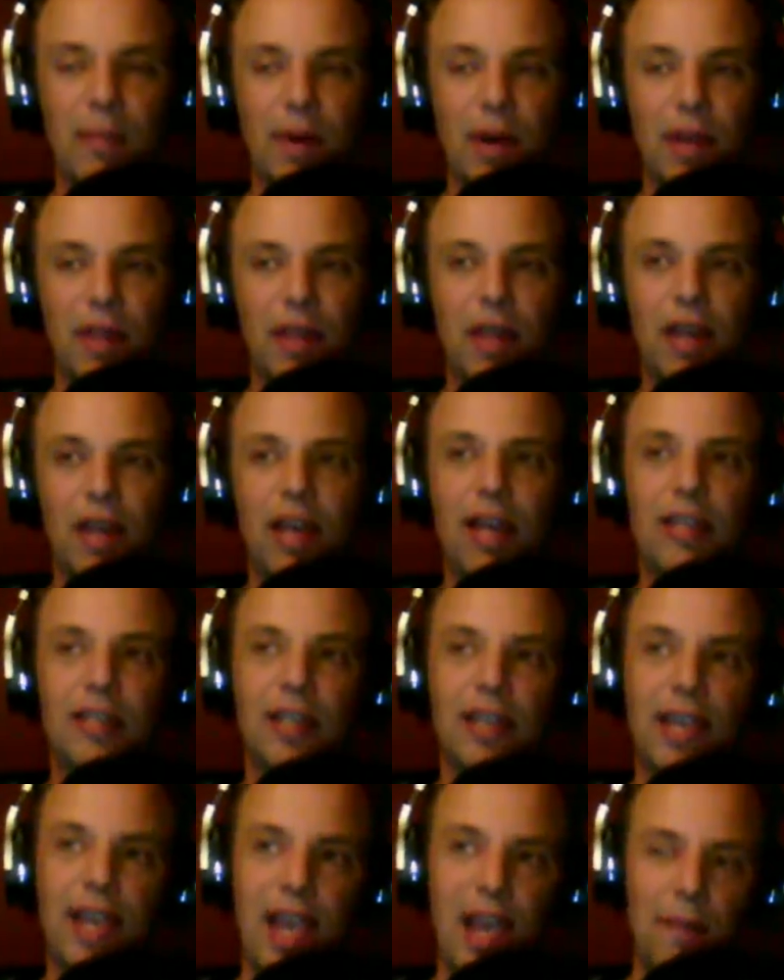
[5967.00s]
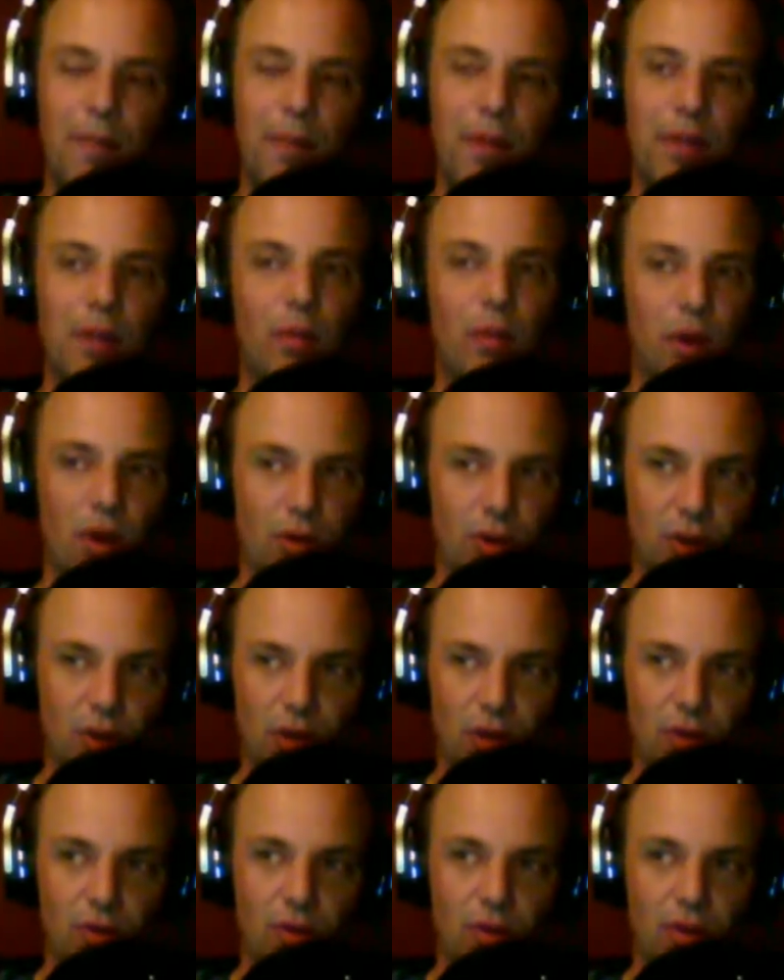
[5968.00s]
about it, it can't be the
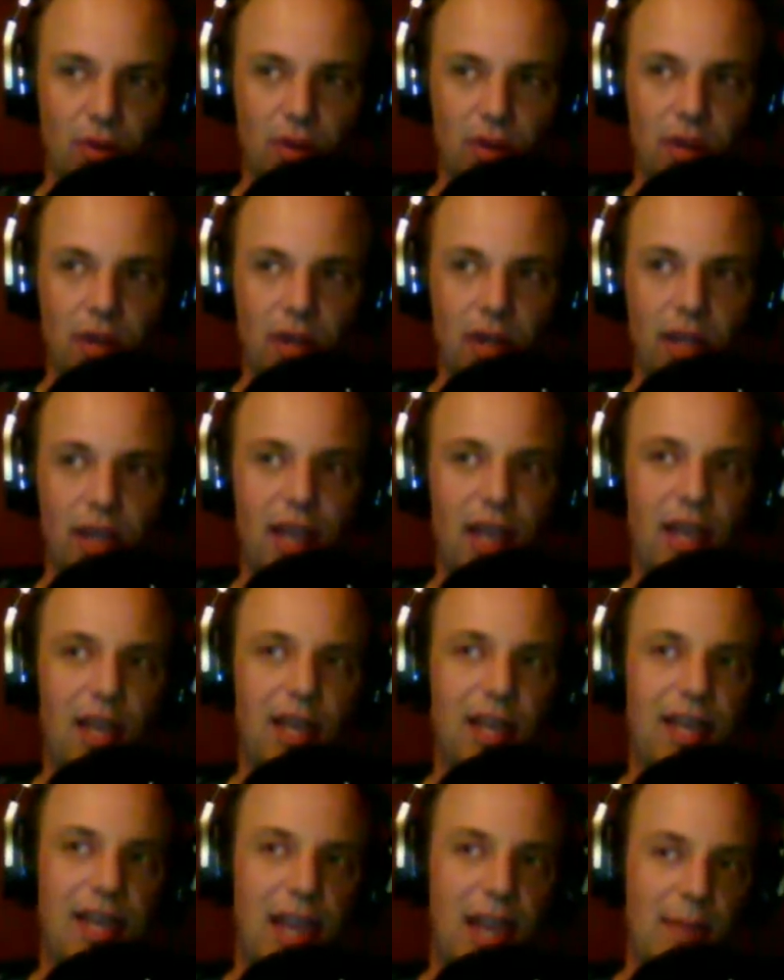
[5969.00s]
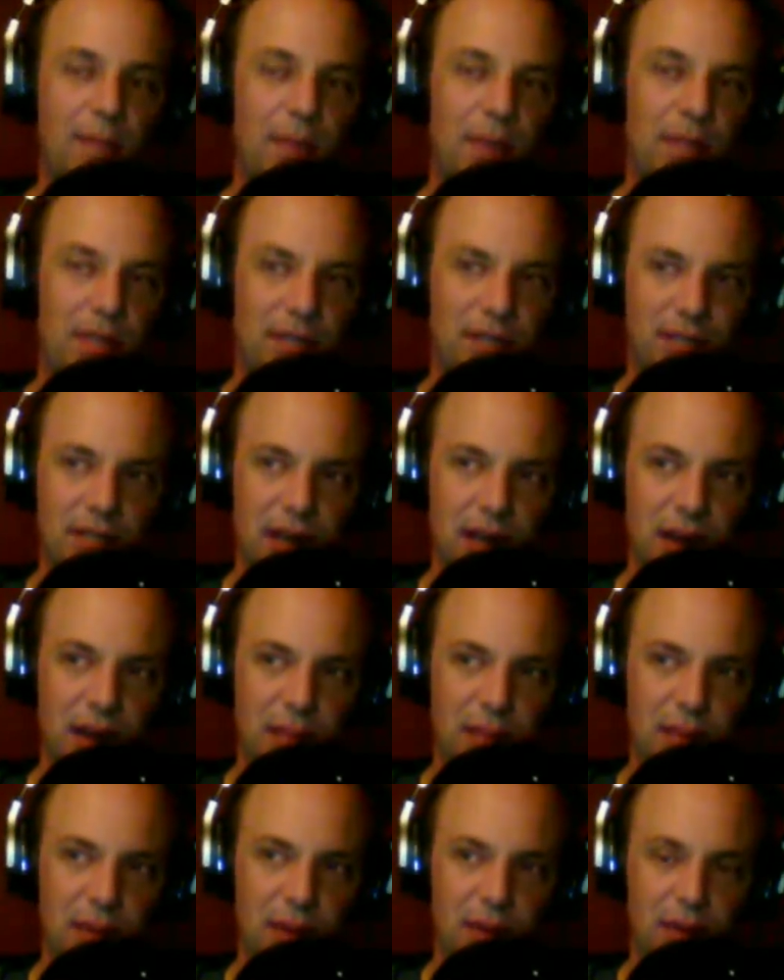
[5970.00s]
Roku, it can't be the
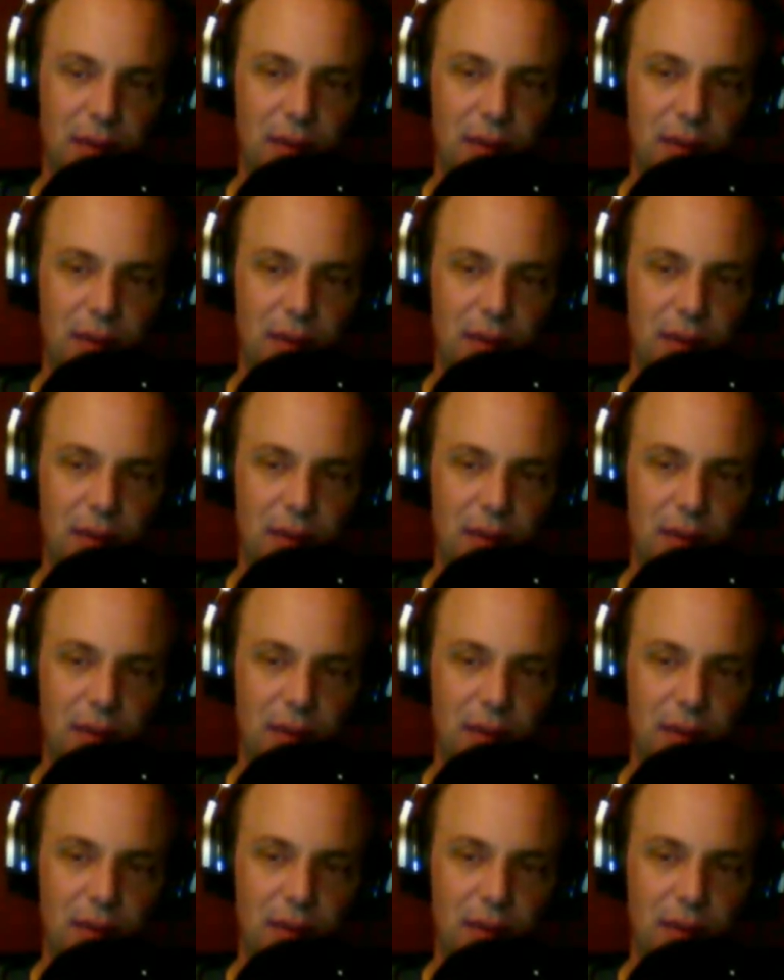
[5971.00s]
sub,